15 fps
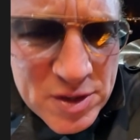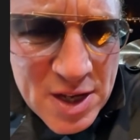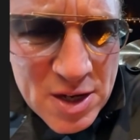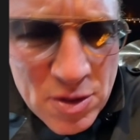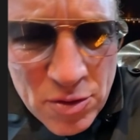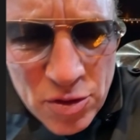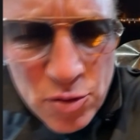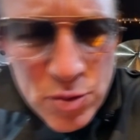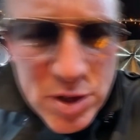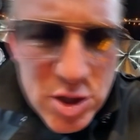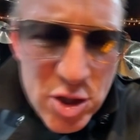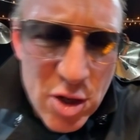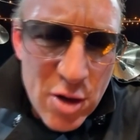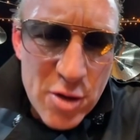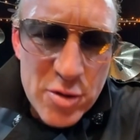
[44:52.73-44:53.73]
They do 3
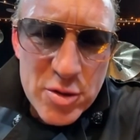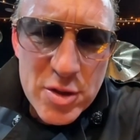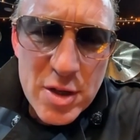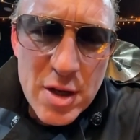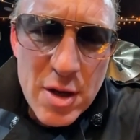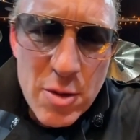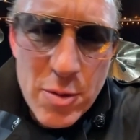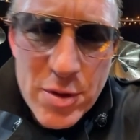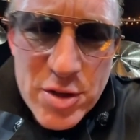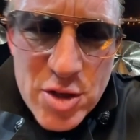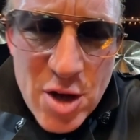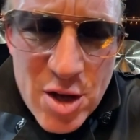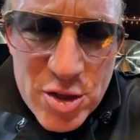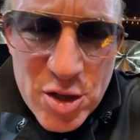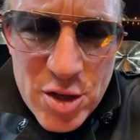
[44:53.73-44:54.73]
shows with
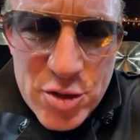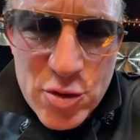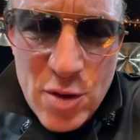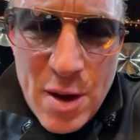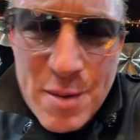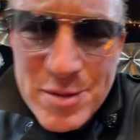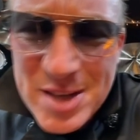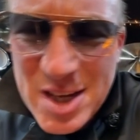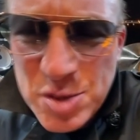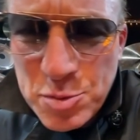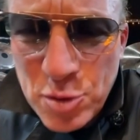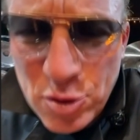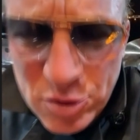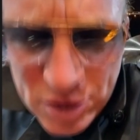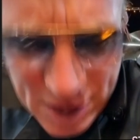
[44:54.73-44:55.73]
Josh on drums as
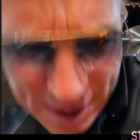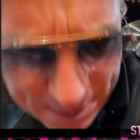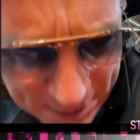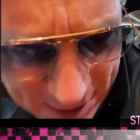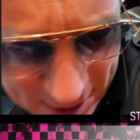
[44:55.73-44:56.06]
Pearl Jam.